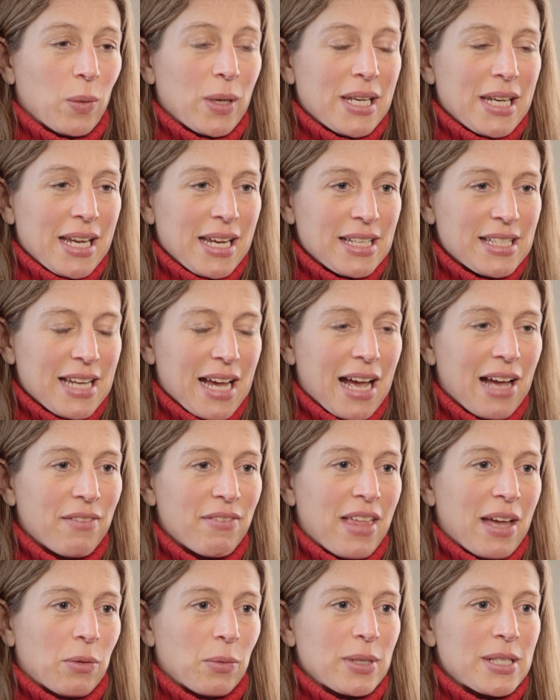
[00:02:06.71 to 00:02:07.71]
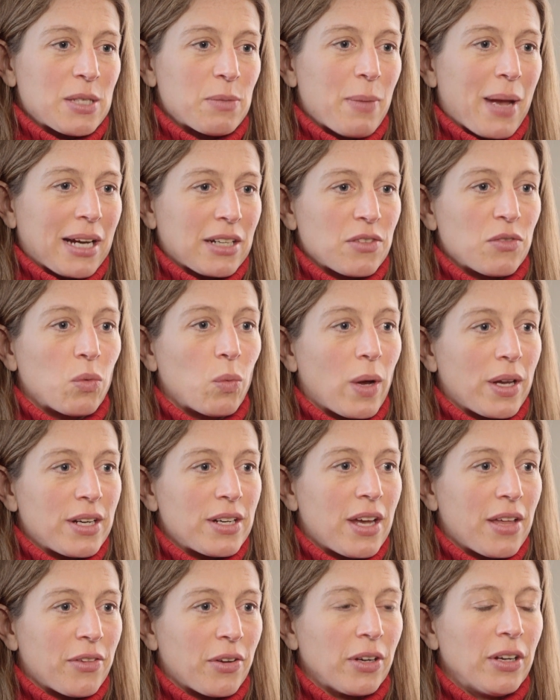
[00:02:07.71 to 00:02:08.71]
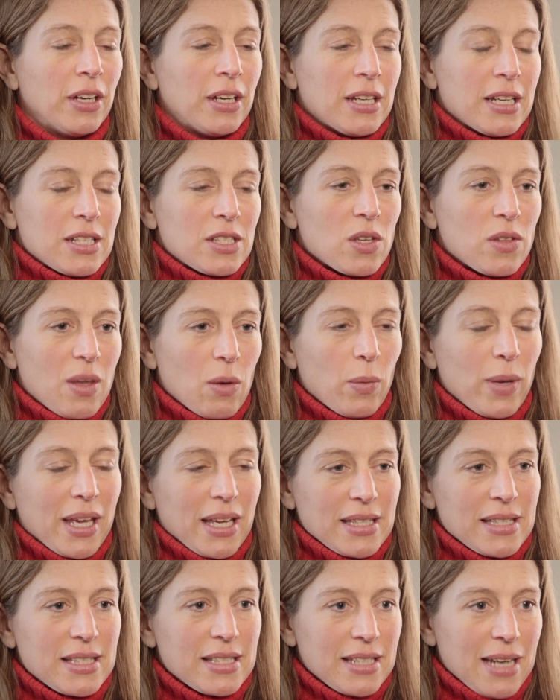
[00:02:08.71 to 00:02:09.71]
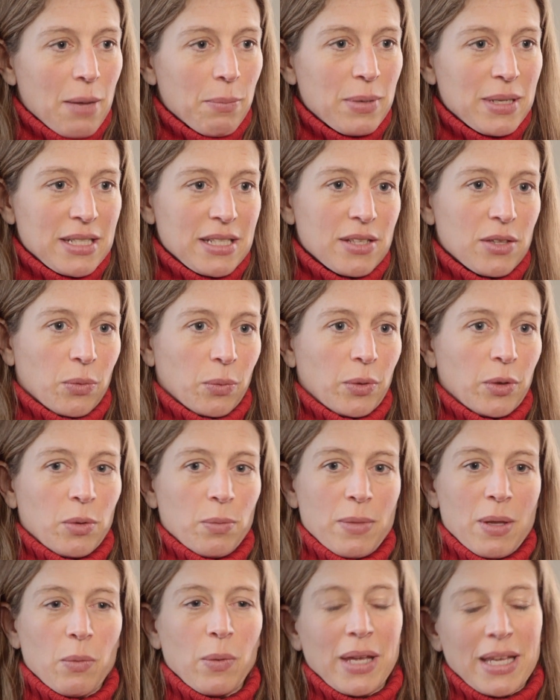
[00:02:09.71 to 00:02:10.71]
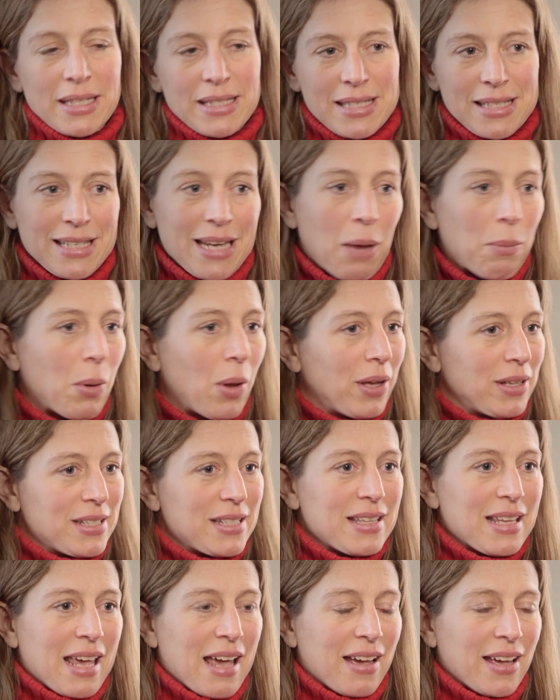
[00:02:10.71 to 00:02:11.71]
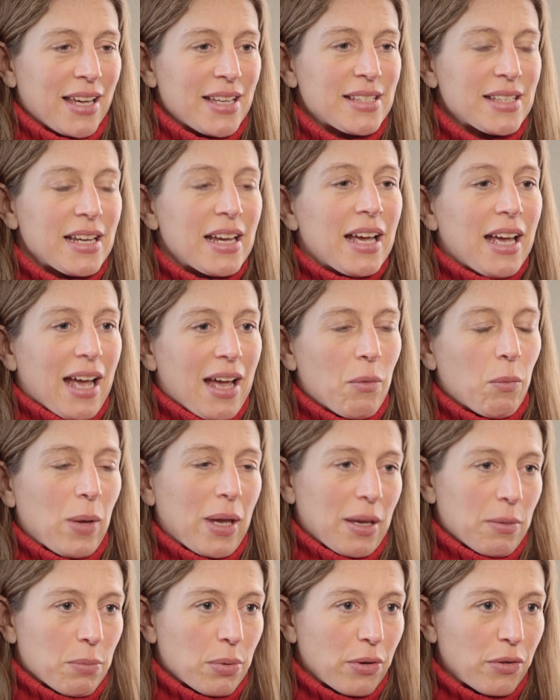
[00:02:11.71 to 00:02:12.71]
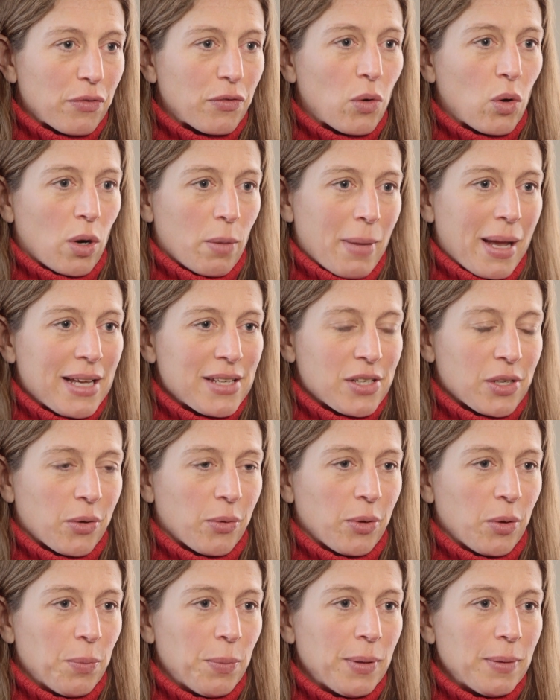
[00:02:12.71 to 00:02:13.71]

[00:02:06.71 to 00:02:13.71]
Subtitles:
We need to have that respect of one another so that we can step into the room, that we can step onto the ice, and we can perform as a group.